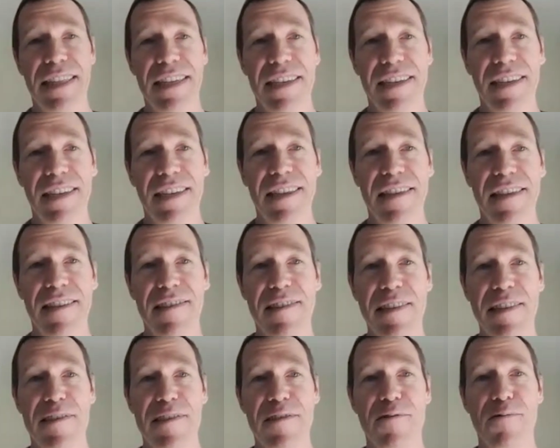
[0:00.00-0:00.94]
the
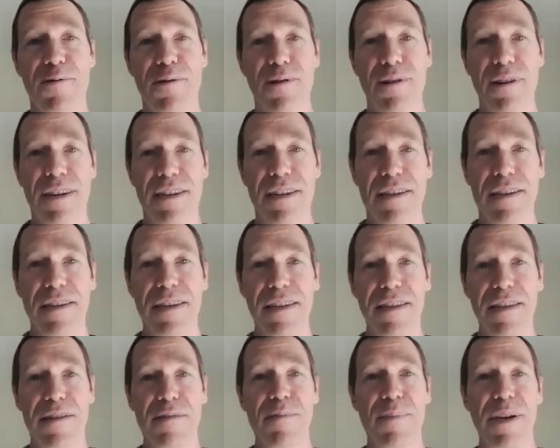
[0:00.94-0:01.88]
z-score
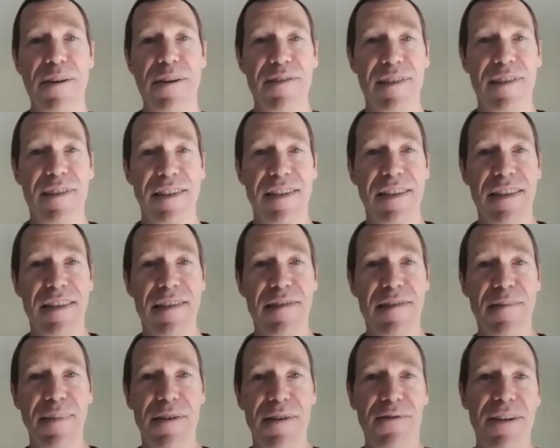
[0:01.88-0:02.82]
in comparison to
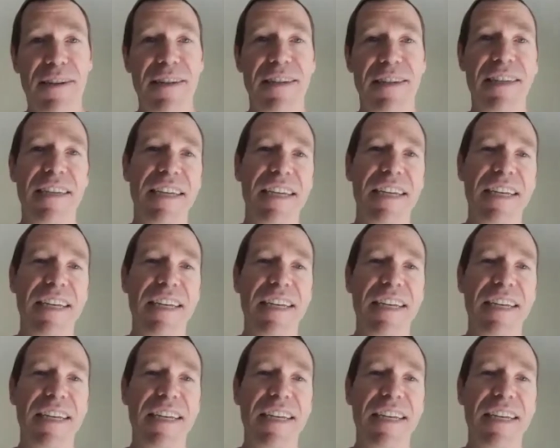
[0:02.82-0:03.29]
this metric.